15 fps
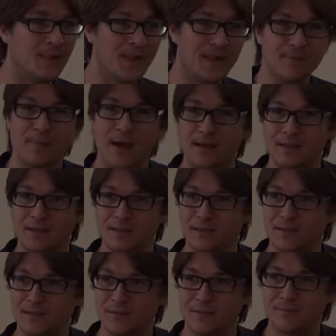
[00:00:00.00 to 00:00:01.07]

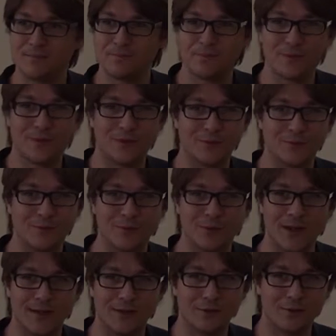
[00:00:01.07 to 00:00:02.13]
emails to
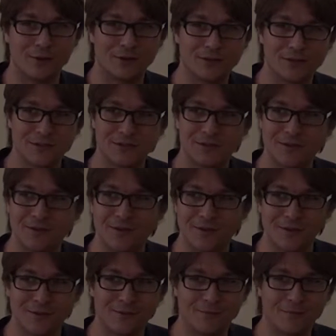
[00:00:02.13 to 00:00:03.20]
landlords
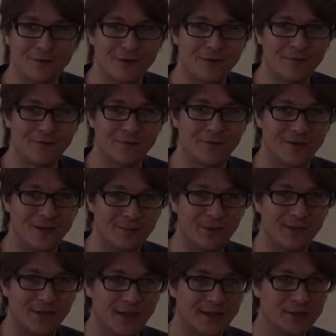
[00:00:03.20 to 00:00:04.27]
with an
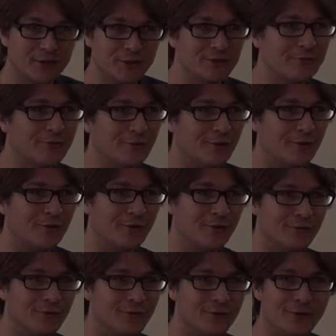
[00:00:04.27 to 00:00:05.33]
application for
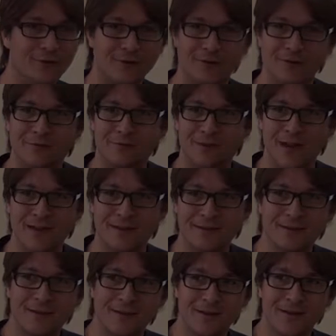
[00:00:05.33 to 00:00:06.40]
a flat,
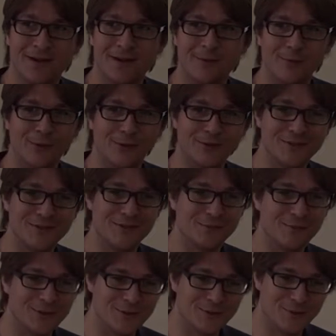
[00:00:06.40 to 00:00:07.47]
and once it
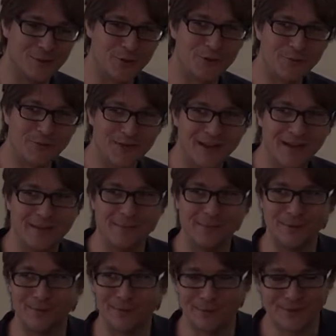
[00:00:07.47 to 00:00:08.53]
was a German name
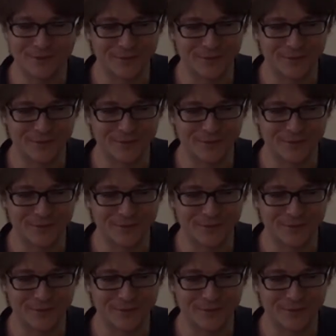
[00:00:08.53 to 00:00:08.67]
and once